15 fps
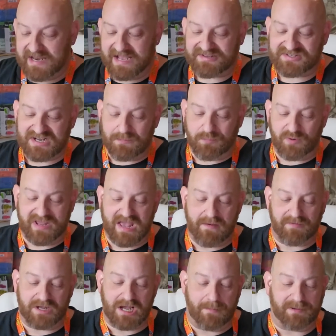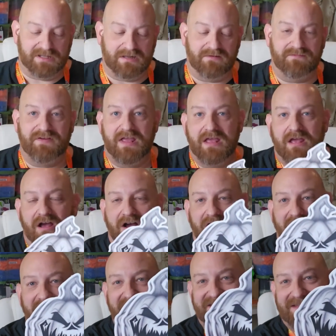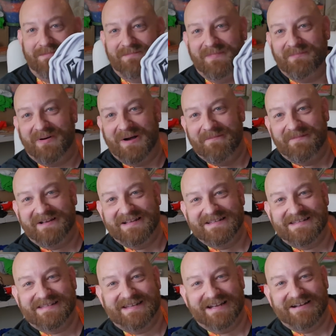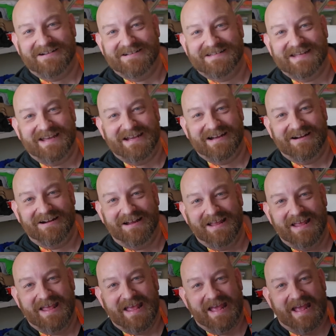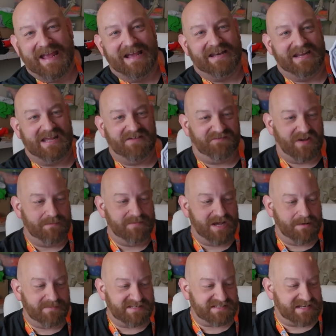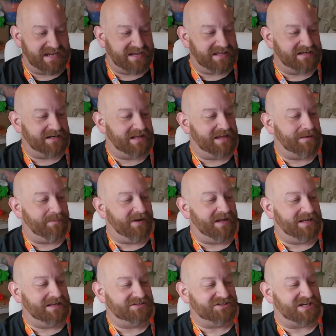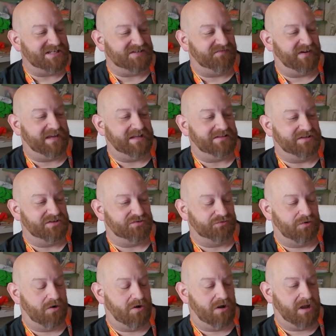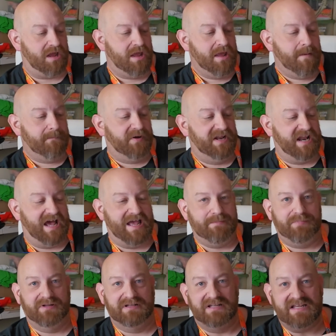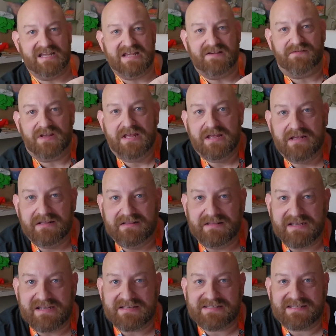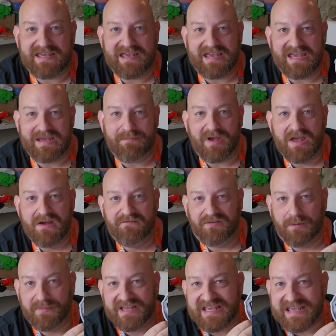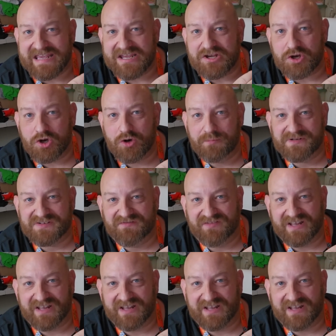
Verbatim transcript: Next up, we have a couple of awesome pumpkin stickers here. And if I'm not mistaken, and I apologize if I get this wrong, but I believe these came from E. Coop's